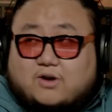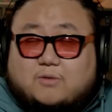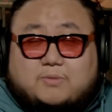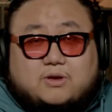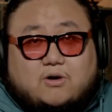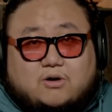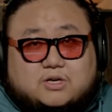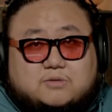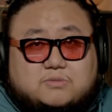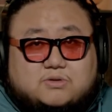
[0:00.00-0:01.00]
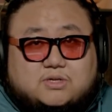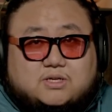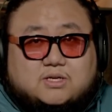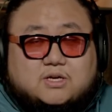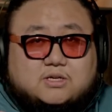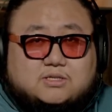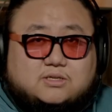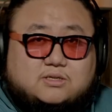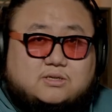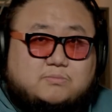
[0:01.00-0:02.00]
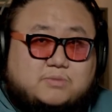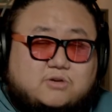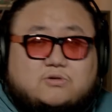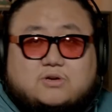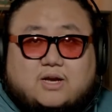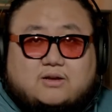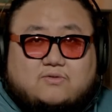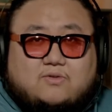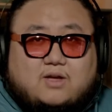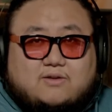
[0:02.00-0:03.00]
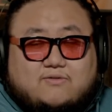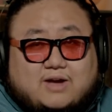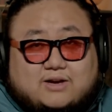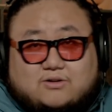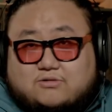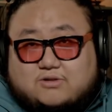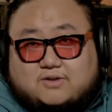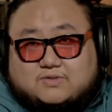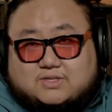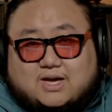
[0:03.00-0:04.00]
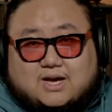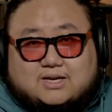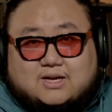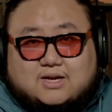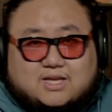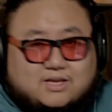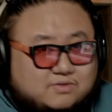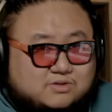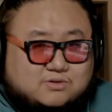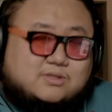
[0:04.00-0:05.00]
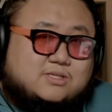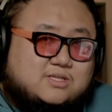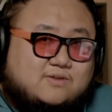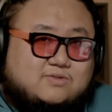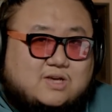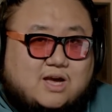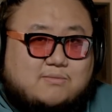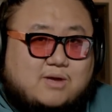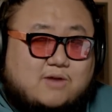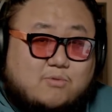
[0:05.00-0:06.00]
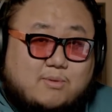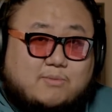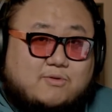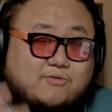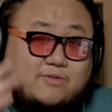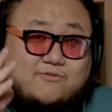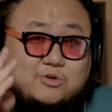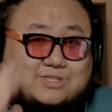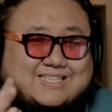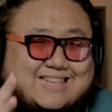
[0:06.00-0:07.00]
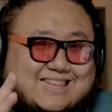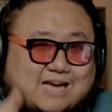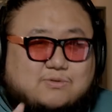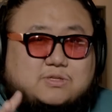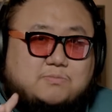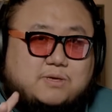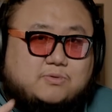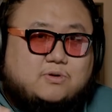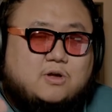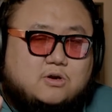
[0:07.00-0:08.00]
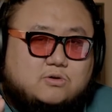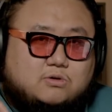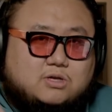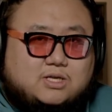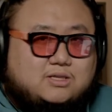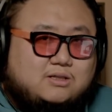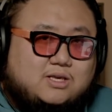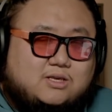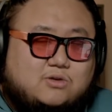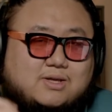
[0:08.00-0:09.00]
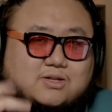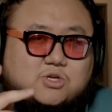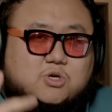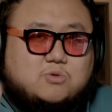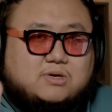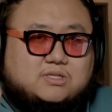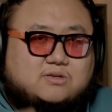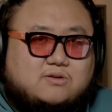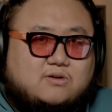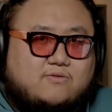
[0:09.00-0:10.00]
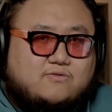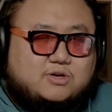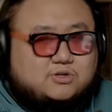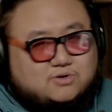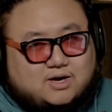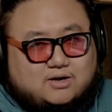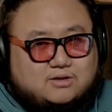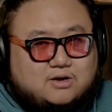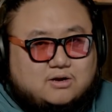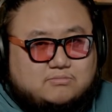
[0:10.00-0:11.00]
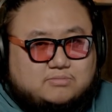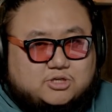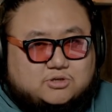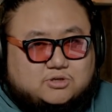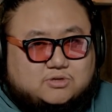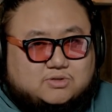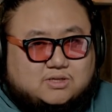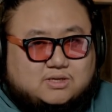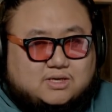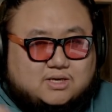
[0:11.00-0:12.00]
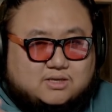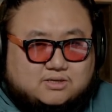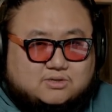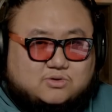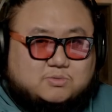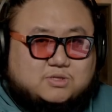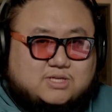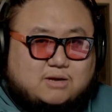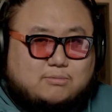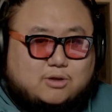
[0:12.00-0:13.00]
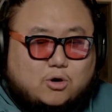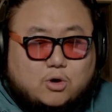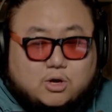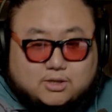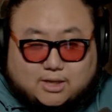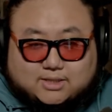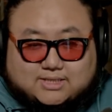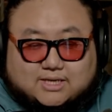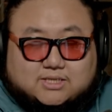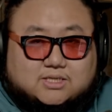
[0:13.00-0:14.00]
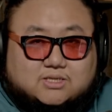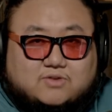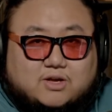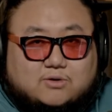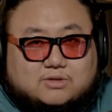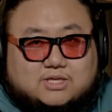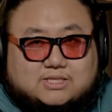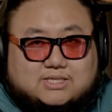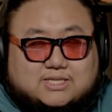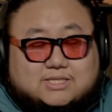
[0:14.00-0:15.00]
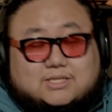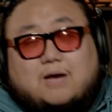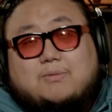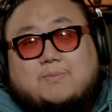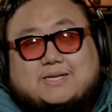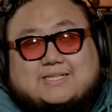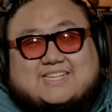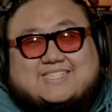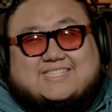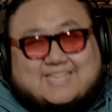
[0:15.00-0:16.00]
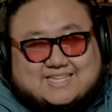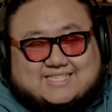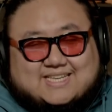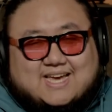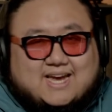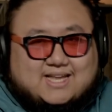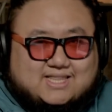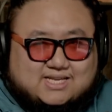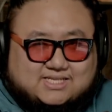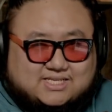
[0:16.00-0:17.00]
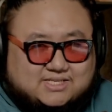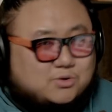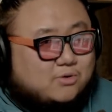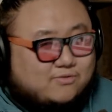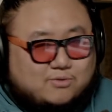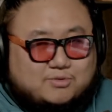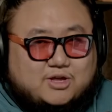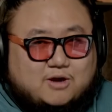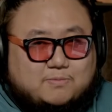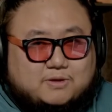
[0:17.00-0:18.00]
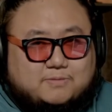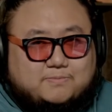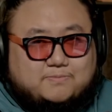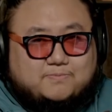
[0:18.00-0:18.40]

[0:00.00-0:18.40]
for helping our community to be creative and find our creative side even during this tough time. And remember, for the first 1,000 people who click the link, you get 2 months free trial. Be sure to use the link in the description down below. Now let's get into this video. This is Zombie by DAY6, and this is your form of therapy.